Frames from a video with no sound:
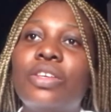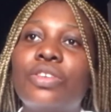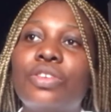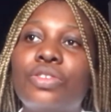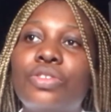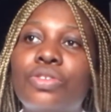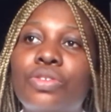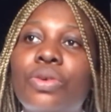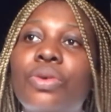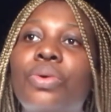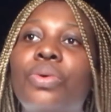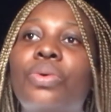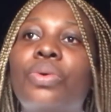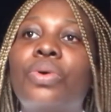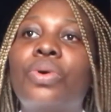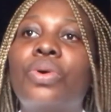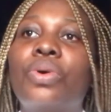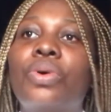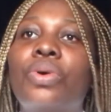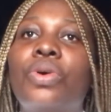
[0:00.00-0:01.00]
So
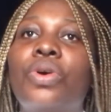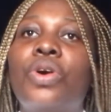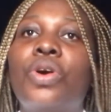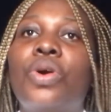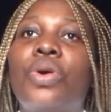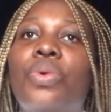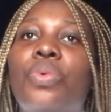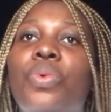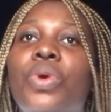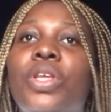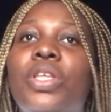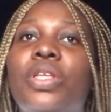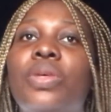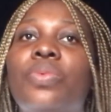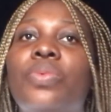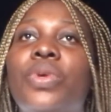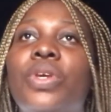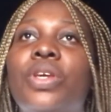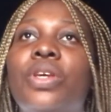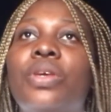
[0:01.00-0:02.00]

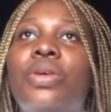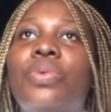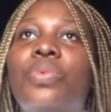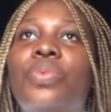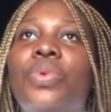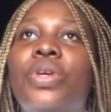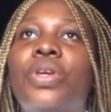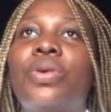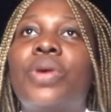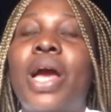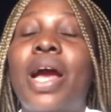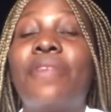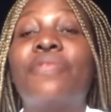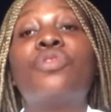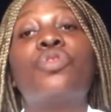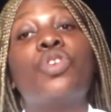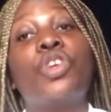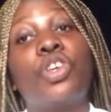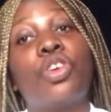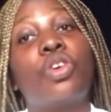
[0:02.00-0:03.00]
we have
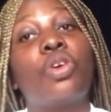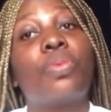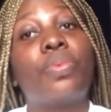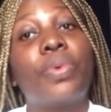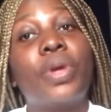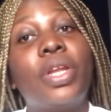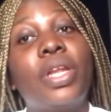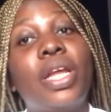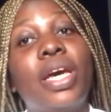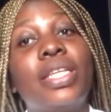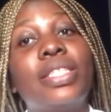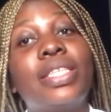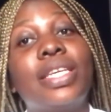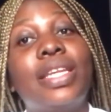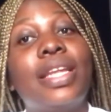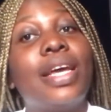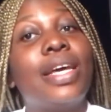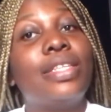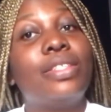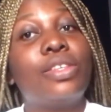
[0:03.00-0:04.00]
to incorporate that
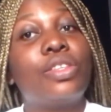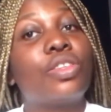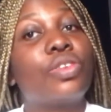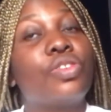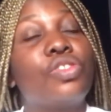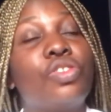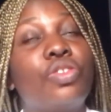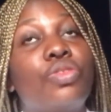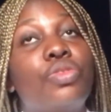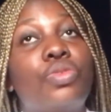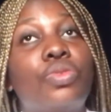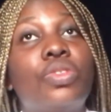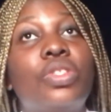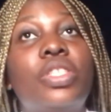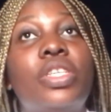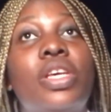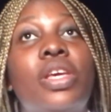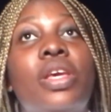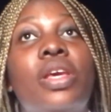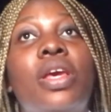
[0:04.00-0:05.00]
in our discussion
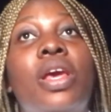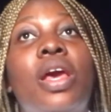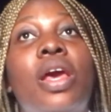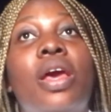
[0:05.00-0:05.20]
today,